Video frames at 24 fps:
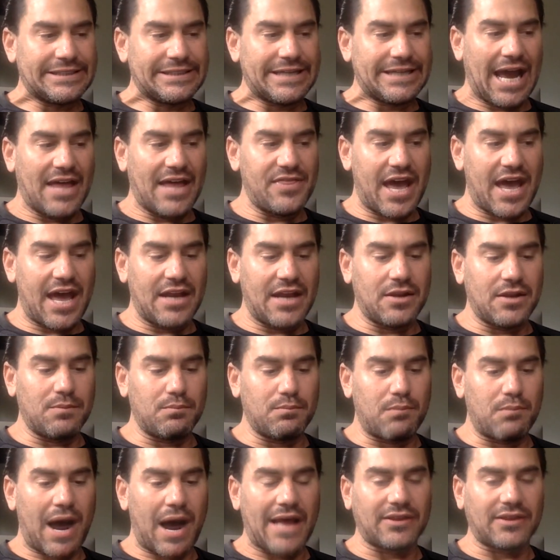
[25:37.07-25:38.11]
And then
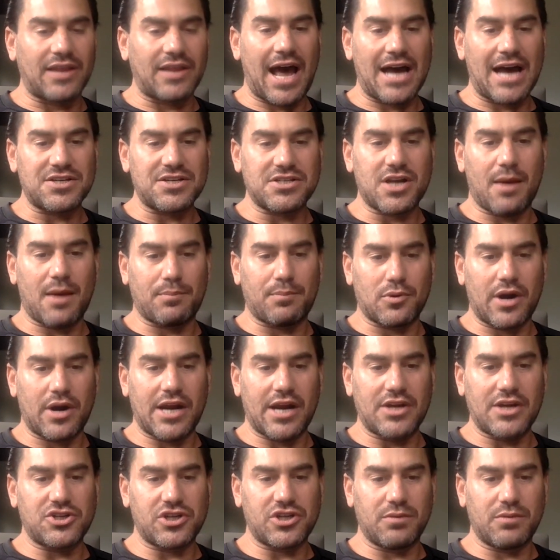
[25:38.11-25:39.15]
my last
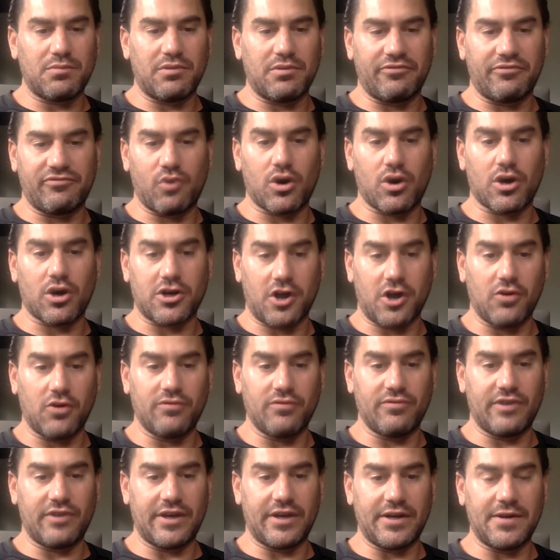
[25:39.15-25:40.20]
operation before
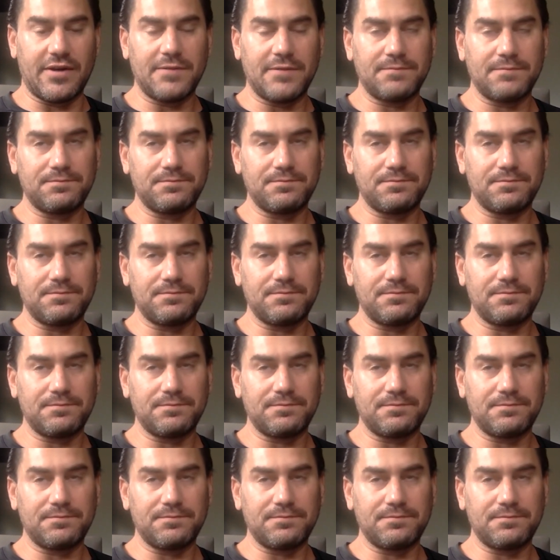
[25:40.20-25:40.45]
COVID,